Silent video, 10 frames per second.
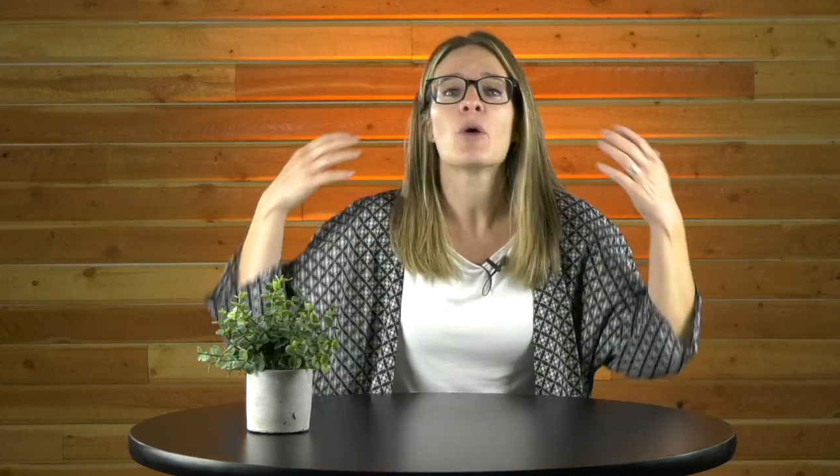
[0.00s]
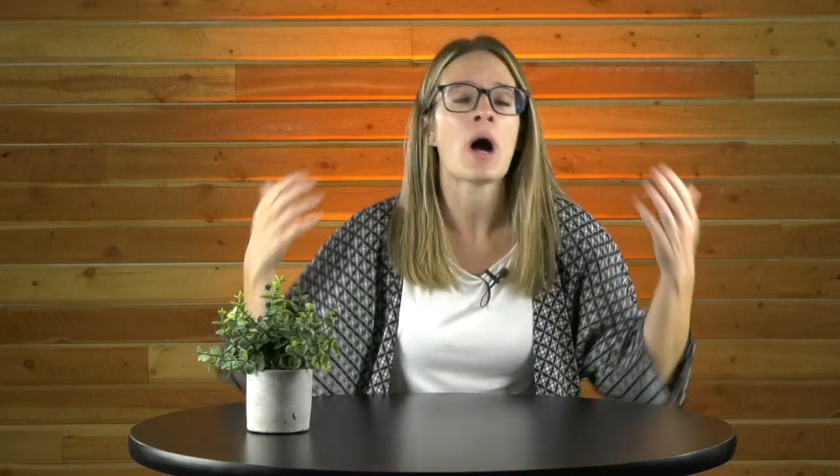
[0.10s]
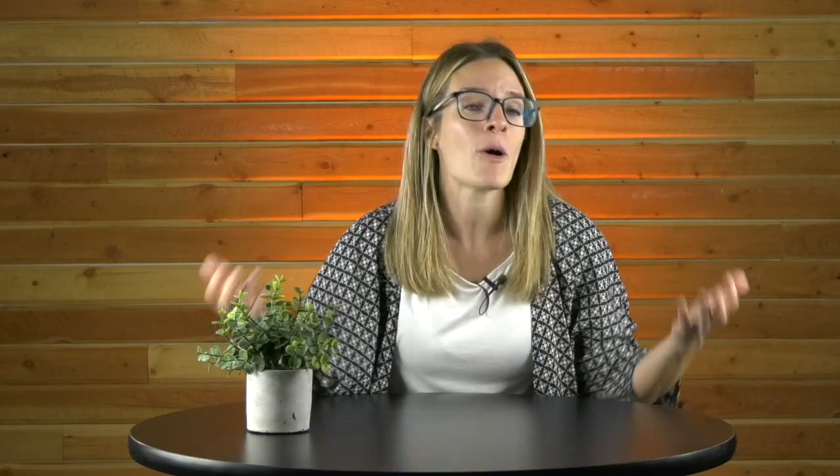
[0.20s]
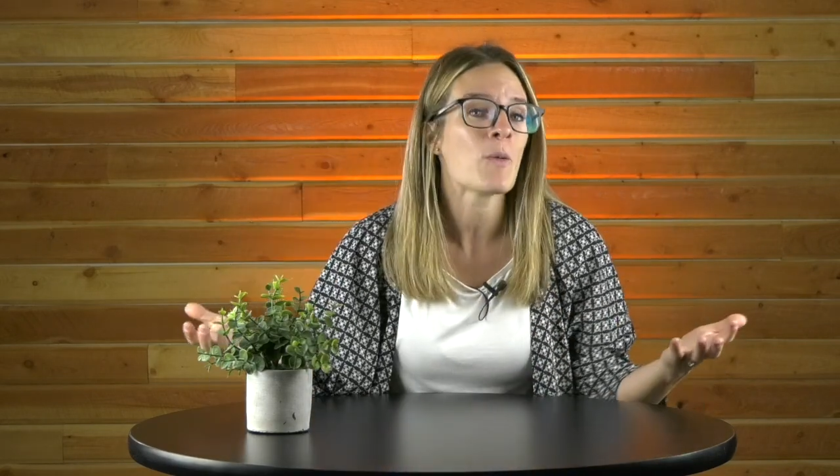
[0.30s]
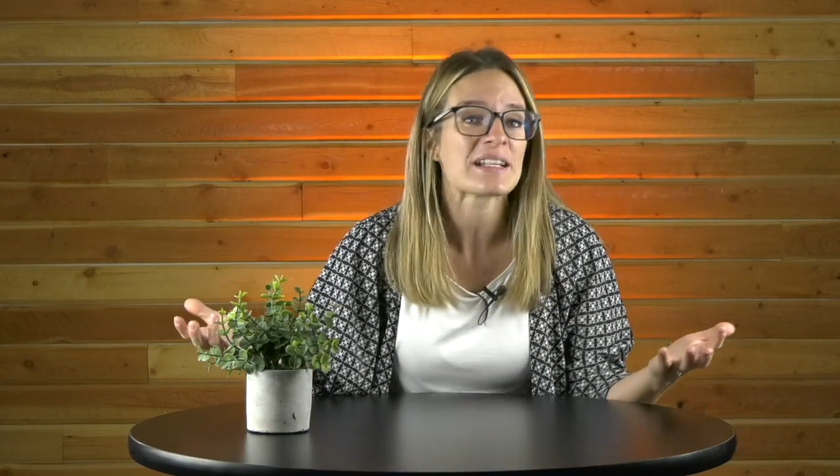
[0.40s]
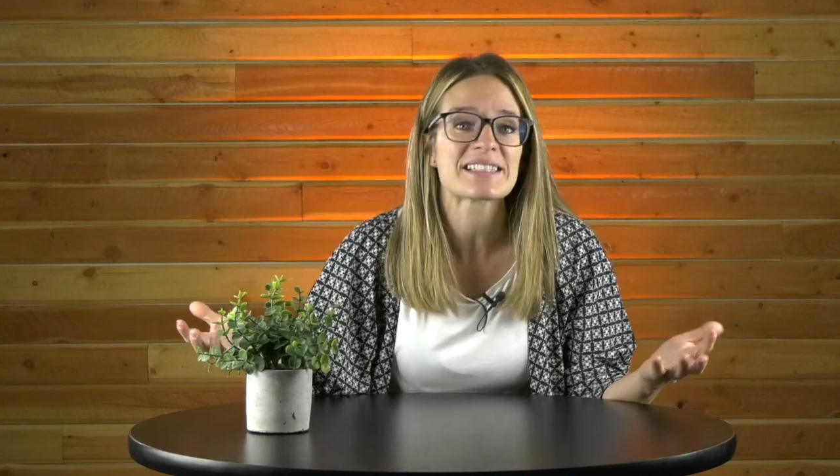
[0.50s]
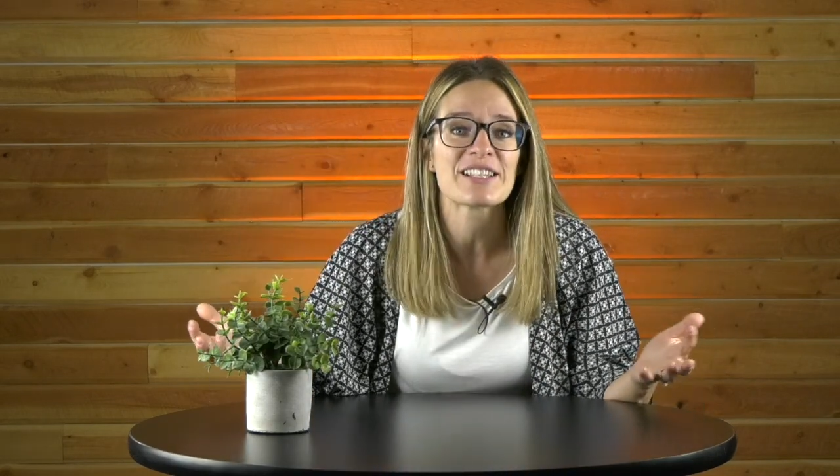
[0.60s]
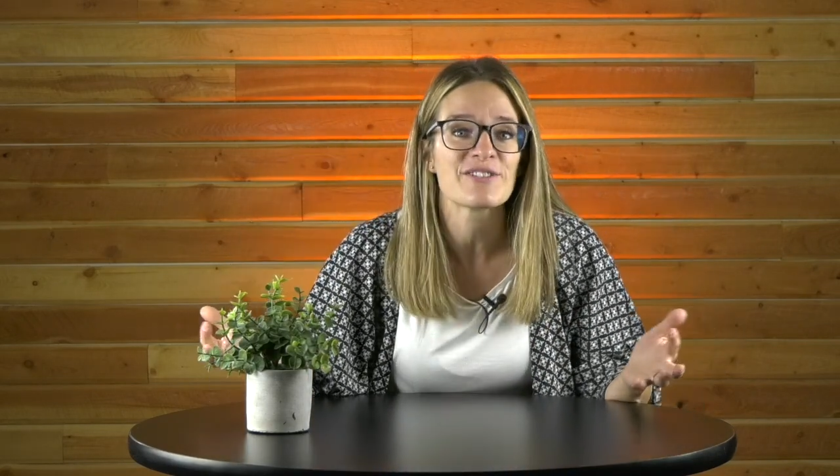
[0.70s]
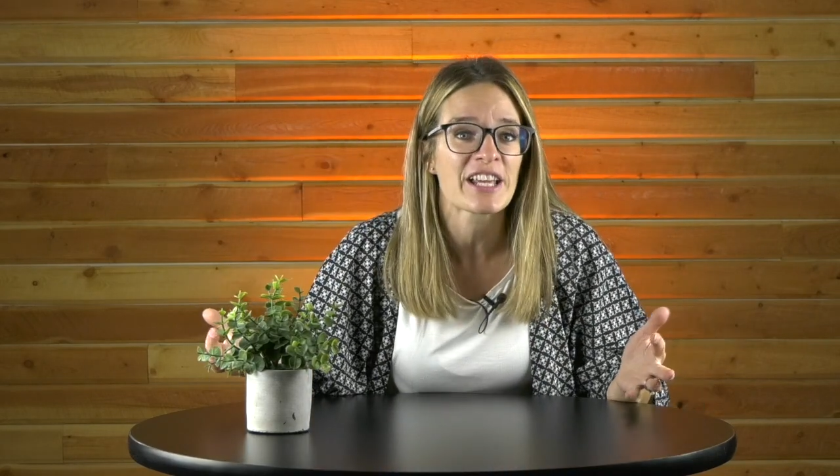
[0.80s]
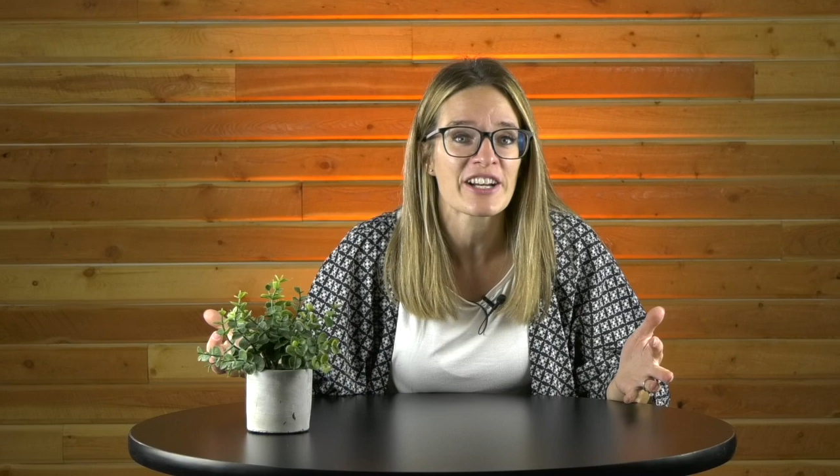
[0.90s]
uh,
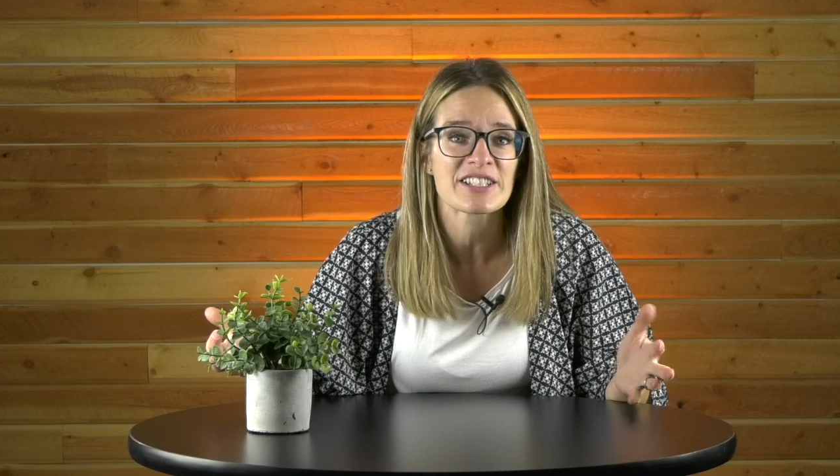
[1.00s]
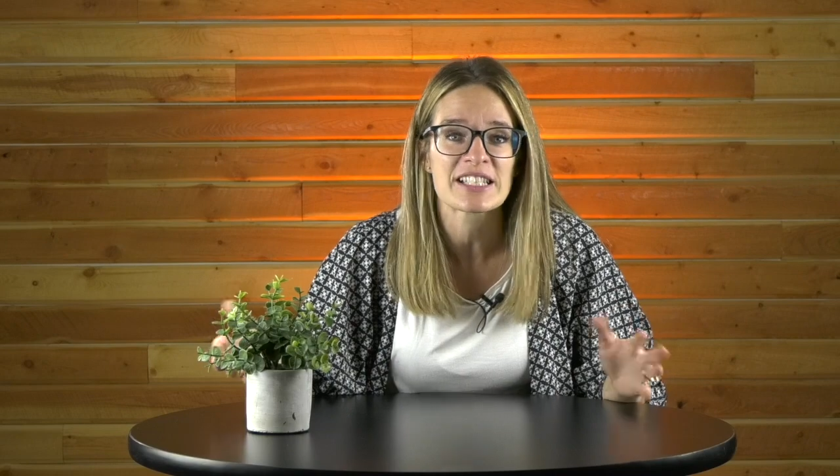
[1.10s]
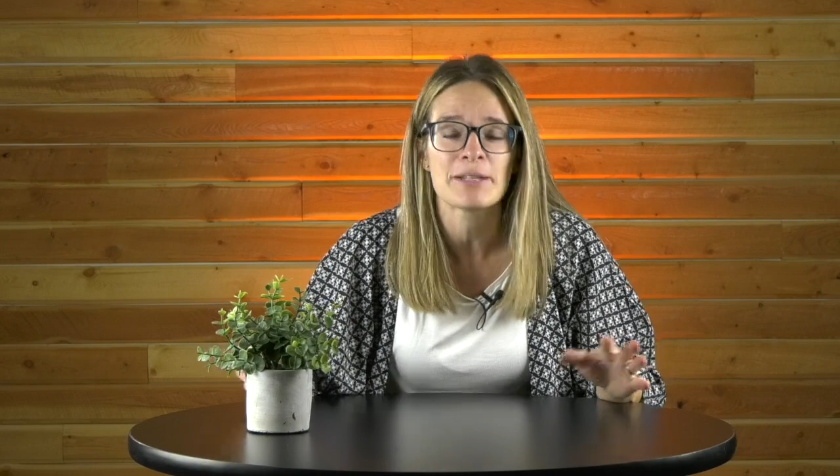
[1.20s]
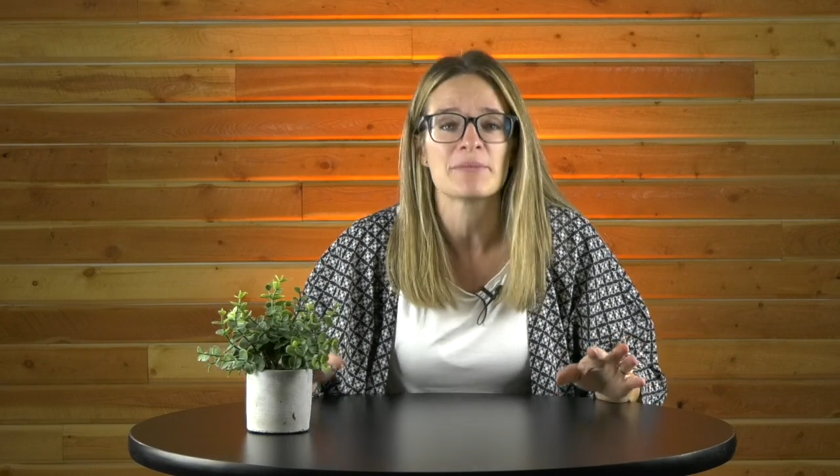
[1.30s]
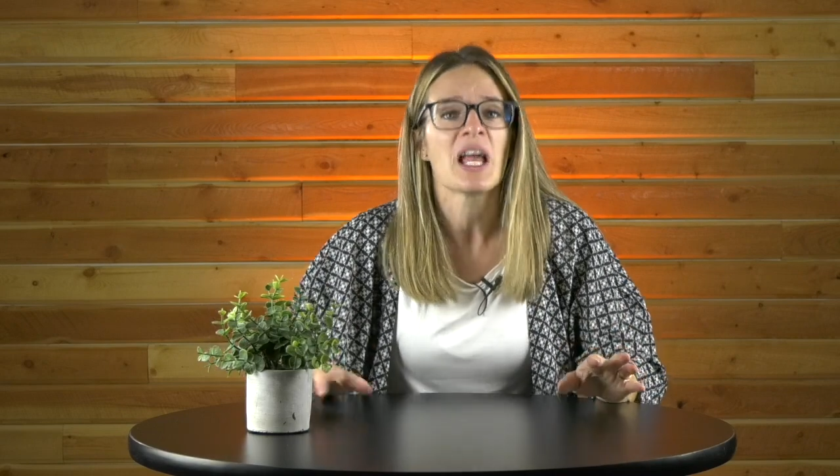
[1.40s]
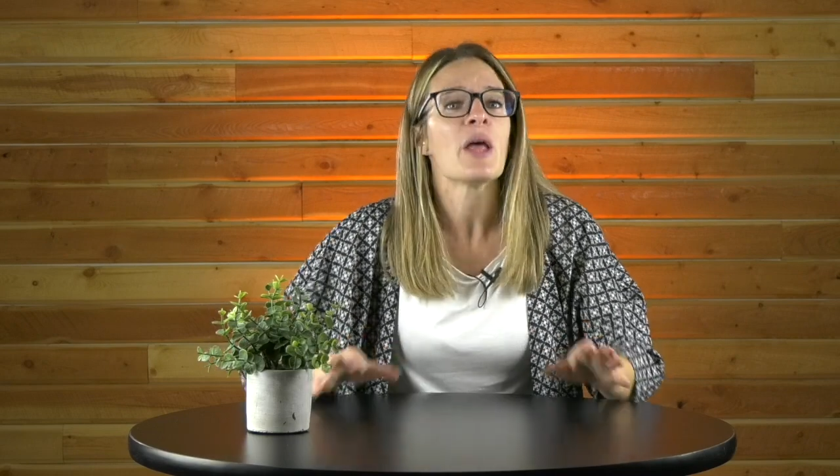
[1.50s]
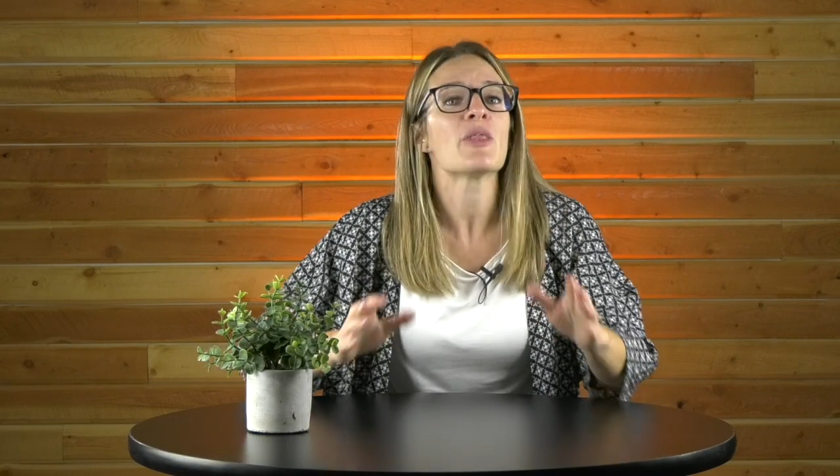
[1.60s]
Westlife Cares team.